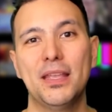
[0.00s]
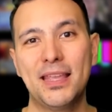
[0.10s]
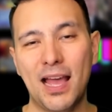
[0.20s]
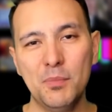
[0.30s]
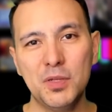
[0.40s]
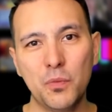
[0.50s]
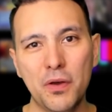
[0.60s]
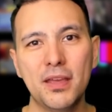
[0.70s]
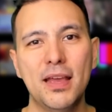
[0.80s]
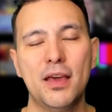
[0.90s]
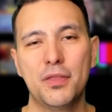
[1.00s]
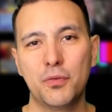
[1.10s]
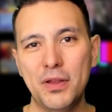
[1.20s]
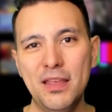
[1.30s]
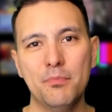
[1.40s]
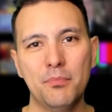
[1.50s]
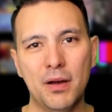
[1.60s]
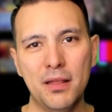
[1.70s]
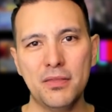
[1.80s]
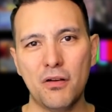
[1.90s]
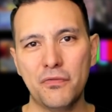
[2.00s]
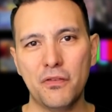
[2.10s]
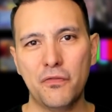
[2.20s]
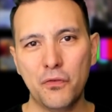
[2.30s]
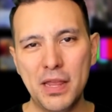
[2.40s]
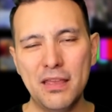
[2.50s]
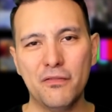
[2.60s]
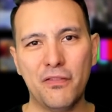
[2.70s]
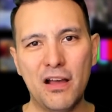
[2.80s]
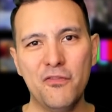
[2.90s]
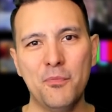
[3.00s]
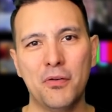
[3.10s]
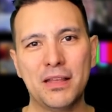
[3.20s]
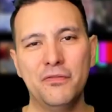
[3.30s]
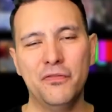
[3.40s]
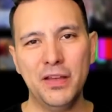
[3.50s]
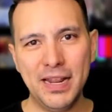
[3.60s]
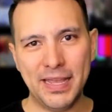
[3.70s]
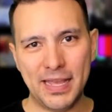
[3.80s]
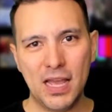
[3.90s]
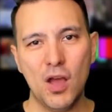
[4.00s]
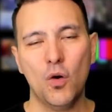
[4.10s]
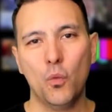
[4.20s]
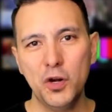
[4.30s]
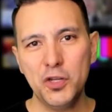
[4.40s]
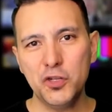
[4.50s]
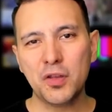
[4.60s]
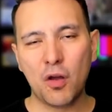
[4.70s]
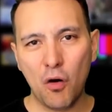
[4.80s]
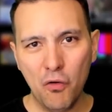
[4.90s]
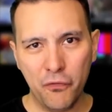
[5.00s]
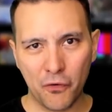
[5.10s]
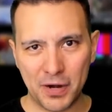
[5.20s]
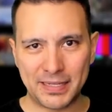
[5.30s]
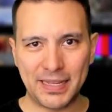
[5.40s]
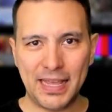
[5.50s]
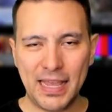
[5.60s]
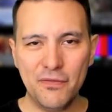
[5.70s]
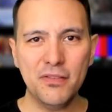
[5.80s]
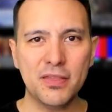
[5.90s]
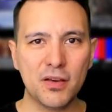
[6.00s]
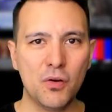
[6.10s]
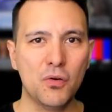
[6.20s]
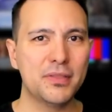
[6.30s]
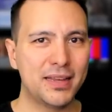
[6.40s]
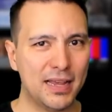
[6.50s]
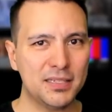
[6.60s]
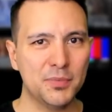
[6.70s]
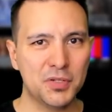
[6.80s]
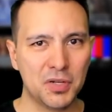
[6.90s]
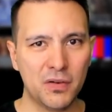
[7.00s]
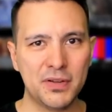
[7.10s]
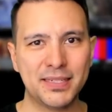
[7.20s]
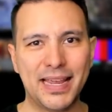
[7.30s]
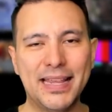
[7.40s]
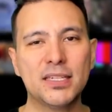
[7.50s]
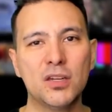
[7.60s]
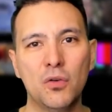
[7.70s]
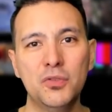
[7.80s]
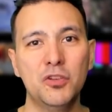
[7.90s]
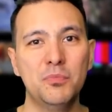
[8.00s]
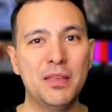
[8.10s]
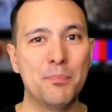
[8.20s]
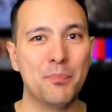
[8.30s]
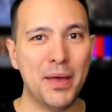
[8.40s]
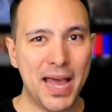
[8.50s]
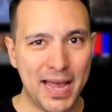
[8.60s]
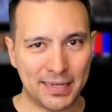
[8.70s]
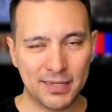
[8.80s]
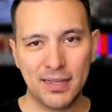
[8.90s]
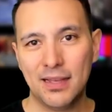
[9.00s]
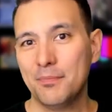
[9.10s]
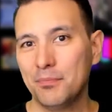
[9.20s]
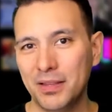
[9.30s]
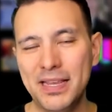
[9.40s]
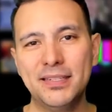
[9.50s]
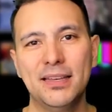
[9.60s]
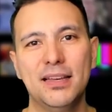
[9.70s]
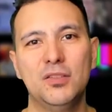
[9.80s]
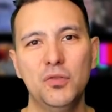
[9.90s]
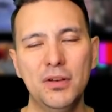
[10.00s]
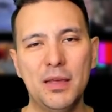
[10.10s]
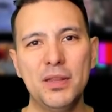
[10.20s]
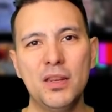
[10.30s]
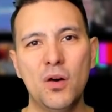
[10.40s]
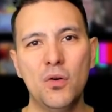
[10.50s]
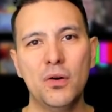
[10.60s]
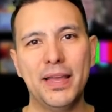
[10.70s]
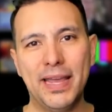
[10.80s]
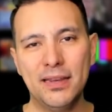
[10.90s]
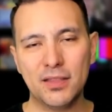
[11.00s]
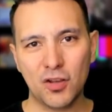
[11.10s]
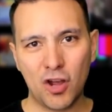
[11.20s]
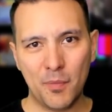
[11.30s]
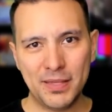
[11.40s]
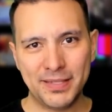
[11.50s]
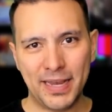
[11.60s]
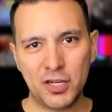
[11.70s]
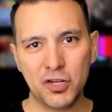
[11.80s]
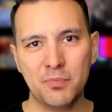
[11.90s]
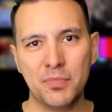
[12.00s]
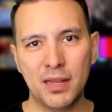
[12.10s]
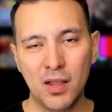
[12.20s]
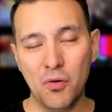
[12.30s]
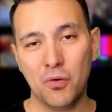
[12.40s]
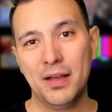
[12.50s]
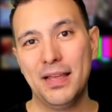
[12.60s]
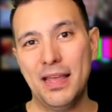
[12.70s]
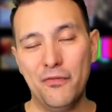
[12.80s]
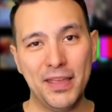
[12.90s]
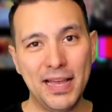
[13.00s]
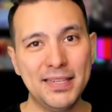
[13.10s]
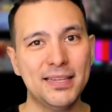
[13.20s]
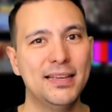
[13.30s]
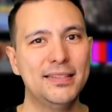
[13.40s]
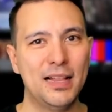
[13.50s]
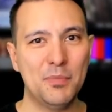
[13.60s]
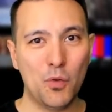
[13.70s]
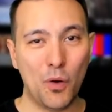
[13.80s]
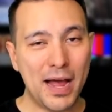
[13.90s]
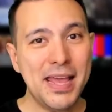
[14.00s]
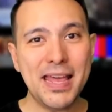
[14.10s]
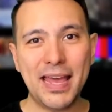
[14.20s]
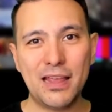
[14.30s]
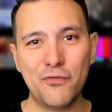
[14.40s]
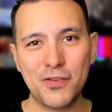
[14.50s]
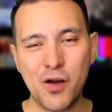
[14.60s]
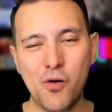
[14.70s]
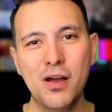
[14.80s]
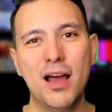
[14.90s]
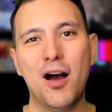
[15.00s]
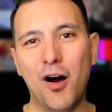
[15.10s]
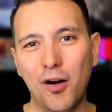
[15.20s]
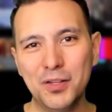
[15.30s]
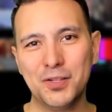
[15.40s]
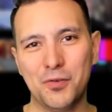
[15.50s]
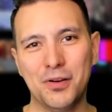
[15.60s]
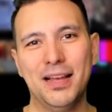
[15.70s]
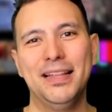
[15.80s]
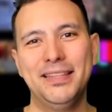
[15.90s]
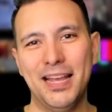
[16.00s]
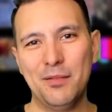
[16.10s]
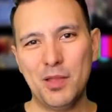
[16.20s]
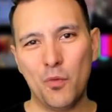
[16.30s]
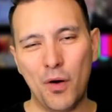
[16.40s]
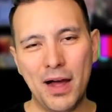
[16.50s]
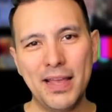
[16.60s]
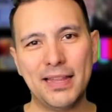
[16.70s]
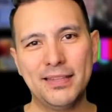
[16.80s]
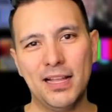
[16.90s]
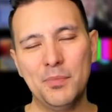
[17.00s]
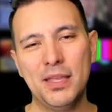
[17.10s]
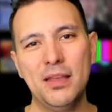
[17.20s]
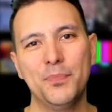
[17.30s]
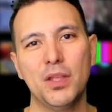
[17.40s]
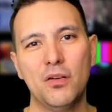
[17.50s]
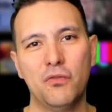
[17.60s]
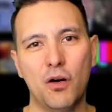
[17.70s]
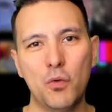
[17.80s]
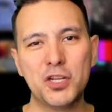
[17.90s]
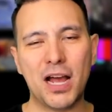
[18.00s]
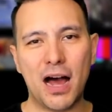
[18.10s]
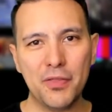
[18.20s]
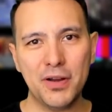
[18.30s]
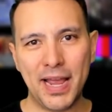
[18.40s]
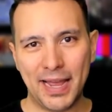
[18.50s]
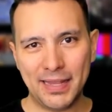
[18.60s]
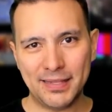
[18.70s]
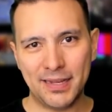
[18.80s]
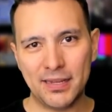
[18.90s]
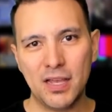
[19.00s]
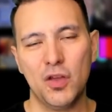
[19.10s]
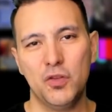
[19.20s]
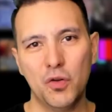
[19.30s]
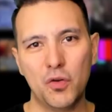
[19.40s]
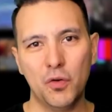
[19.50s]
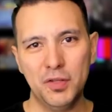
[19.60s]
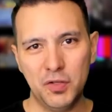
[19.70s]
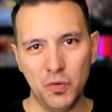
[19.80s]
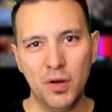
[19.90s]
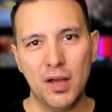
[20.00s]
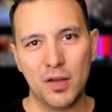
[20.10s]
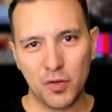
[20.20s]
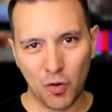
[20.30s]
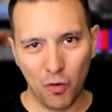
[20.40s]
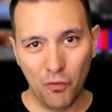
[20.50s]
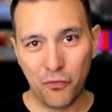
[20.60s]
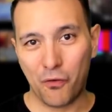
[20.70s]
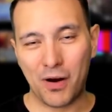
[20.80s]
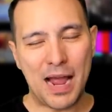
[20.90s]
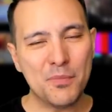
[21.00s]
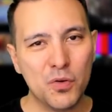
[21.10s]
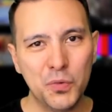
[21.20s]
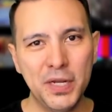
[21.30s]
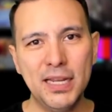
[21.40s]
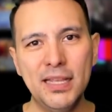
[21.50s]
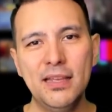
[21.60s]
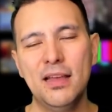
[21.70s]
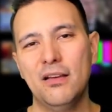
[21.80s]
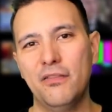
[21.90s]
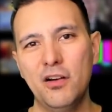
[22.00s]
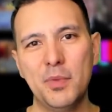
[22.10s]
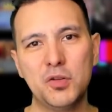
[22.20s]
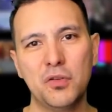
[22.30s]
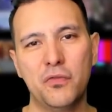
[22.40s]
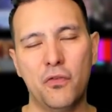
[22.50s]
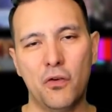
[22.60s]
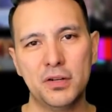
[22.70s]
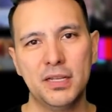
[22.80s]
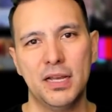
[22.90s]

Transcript: comes with three months of free Viveport Infinity, would you go for it even though the customer service is known to be bad? Please do let me know in the comment section below. If yes, tell me why, and if no, also Tell me why and tell me for which other headset you're going to go for. I'm really very much looking forward